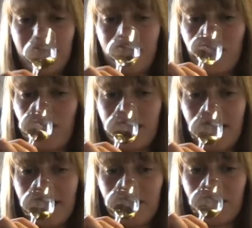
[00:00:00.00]
Sean,
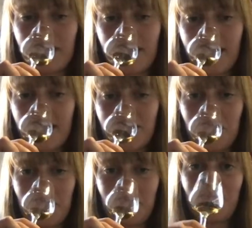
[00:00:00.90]
I don't think Grant's going
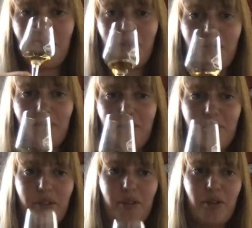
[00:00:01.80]
to be able to
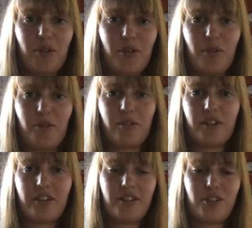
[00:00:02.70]
throw you over
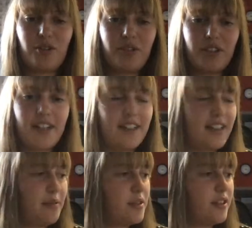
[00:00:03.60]
his shoulder
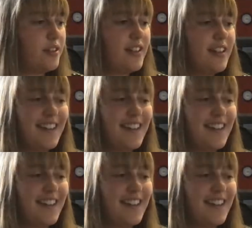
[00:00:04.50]
anytime soon.